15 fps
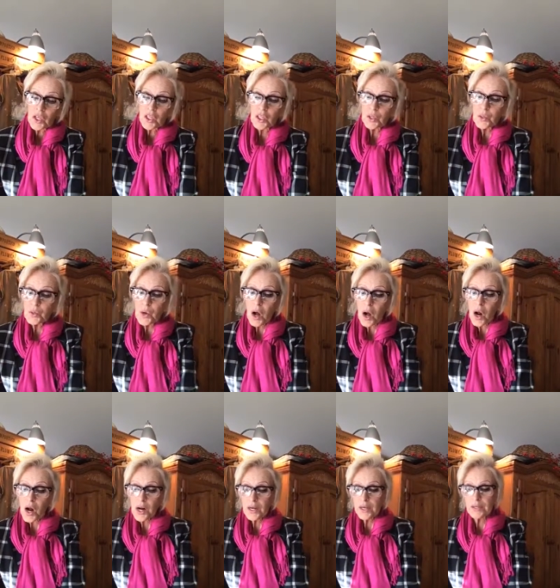you
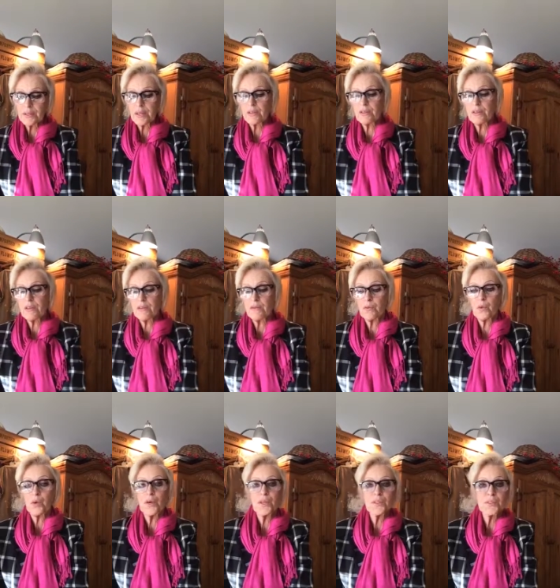hearkened unto the
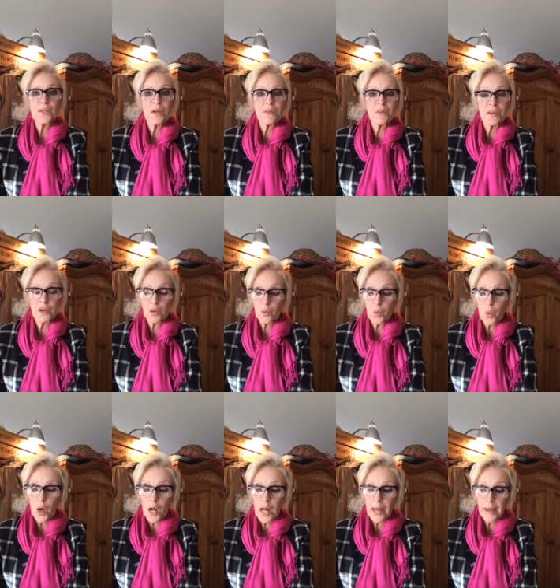voice of your
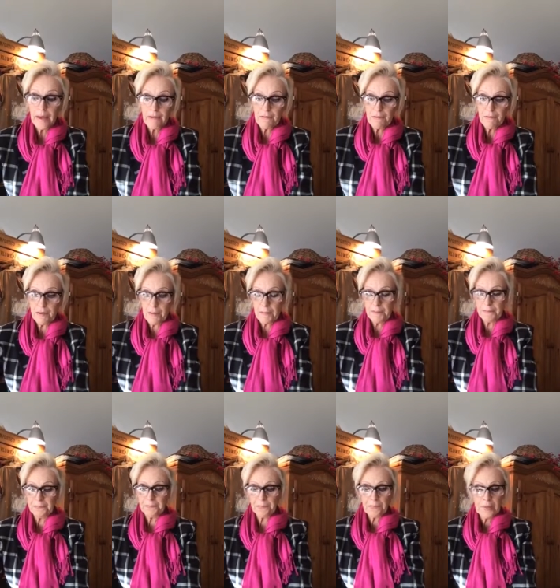wife
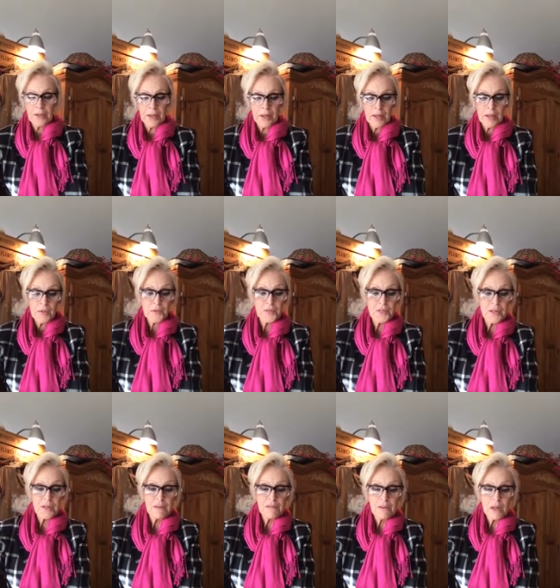
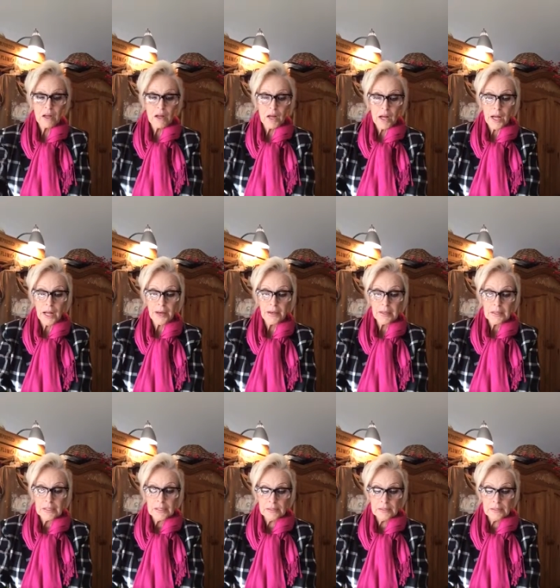instead of God,